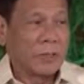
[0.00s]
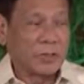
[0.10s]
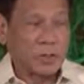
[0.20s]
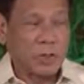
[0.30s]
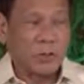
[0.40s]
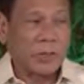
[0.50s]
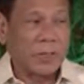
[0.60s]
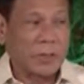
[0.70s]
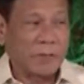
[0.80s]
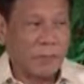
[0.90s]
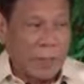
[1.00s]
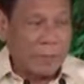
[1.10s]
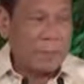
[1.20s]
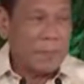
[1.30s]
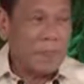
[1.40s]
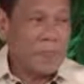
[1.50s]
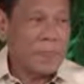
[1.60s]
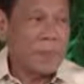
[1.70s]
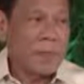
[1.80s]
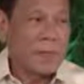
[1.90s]
Resulting therefrom,
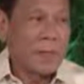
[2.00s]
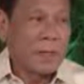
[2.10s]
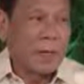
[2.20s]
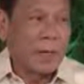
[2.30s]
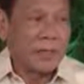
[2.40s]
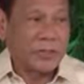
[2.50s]
I